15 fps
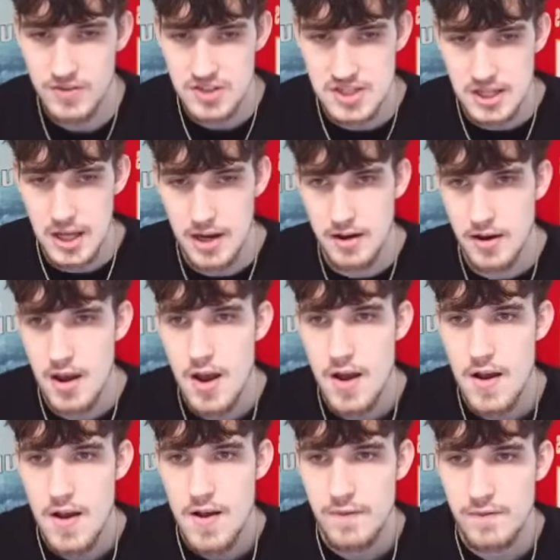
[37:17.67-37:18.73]
offensive line.
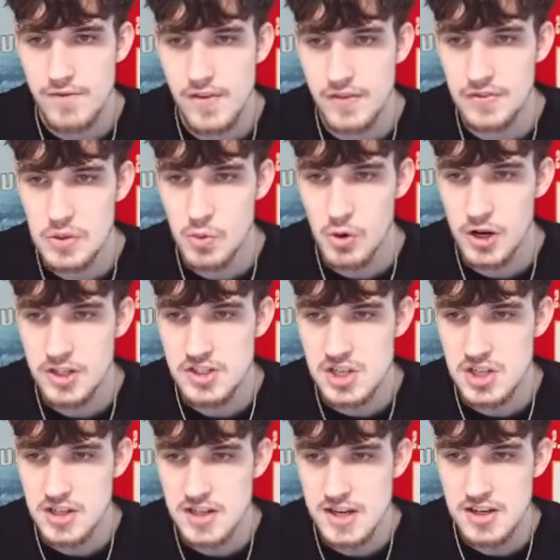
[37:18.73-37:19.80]
51
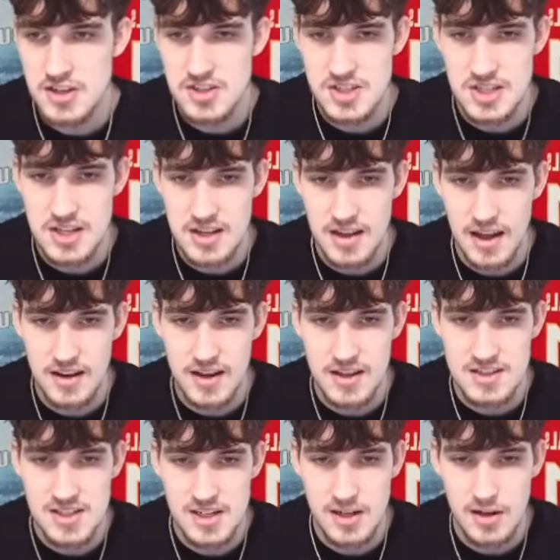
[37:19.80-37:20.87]
took Kenyon Sadiq at
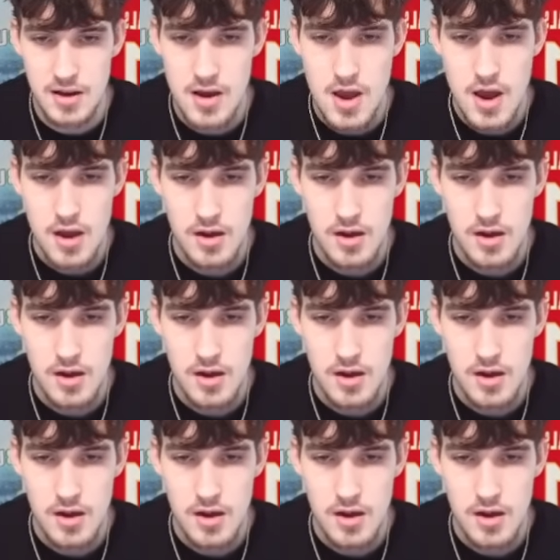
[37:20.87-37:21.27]
19.